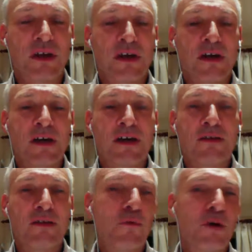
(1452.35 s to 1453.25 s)

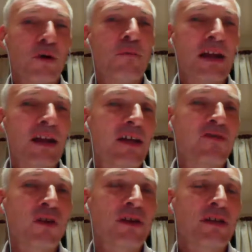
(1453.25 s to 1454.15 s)
There weren't many
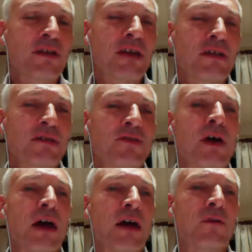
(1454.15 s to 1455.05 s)
electronic detectors
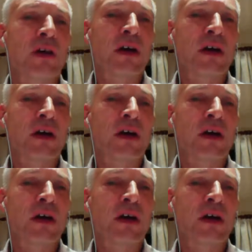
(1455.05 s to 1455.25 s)
around,